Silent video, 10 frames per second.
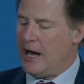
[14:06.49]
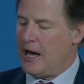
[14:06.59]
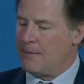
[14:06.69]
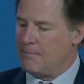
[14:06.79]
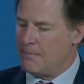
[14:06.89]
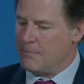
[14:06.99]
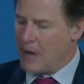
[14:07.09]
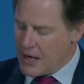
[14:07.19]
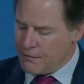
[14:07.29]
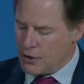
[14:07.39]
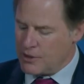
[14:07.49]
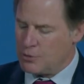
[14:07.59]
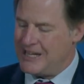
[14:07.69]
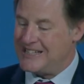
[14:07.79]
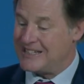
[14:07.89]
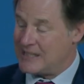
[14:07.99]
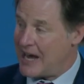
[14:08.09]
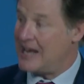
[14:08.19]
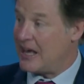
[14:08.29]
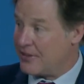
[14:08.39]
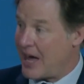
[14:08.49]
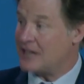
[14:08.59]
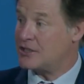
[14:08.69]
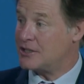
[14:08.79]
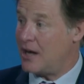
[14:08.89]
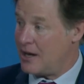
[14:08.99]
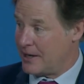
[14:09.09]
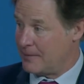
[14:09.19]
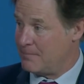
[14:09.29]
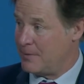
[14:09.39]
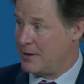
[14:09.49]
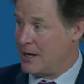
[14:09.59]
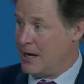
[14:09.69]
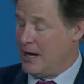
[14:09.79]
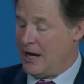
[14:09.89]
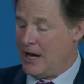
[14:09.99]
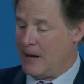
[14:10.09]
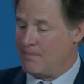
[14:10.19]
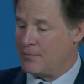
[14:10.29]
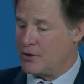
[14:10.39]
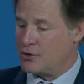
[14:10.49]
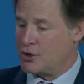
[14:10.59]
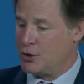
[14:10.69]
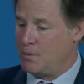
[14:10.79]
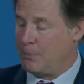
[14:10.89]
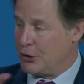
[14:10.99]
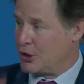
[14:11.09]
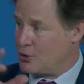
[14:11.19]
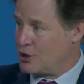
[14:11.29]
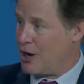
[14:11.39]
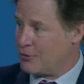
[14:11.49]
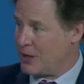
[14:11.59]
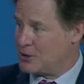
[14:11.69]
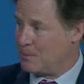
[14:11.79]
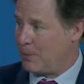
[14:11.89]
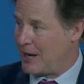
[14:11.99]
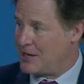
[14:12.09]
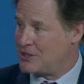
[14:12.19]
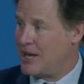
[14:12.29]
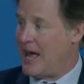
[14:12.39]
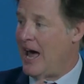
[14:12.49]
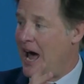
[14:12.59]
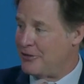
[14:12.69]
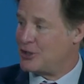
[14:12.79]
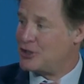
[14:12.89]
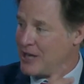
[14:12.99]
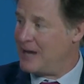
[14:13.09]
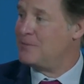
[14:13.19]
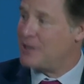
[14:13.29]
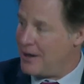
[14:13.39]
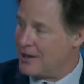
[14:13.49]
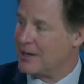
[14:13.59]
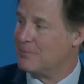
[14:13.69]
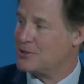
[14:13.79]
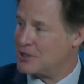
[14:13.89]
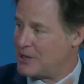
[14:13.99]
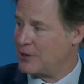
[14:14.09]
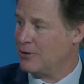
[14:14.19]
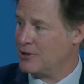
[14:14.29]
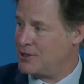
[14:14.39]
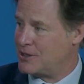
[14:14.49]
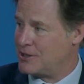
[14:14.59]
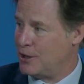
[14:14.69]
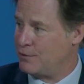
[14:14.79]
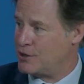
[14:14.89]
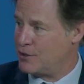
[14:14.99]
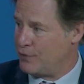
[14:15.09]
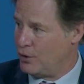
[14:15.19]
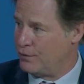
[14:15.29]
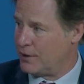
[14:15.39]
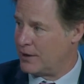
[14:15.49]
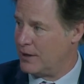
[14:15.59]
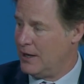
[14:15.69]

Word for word: And my view is we need to take that time um, to put those guardrails in place at the same time as the technology itself is evolving.